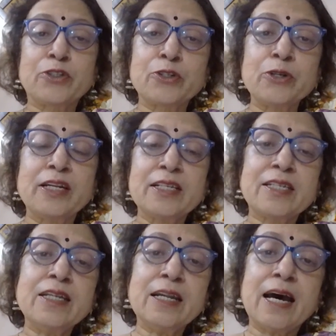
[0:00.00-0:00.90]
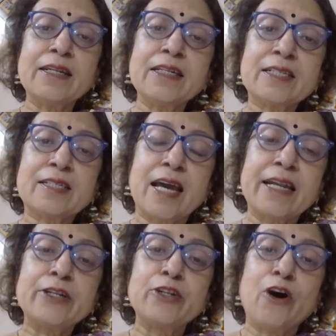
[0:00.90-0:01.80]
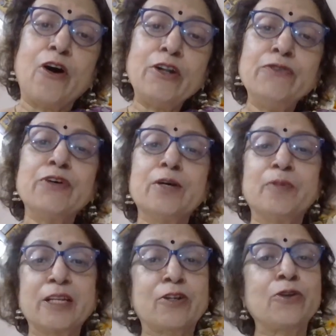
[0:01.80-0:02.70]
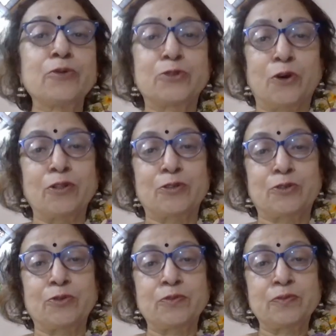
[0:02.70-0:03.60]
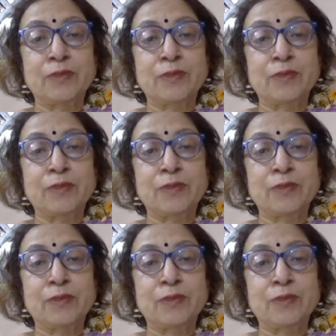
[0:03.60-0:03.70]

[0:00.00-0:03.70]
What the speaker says: to listen and understand non-verbal clues also.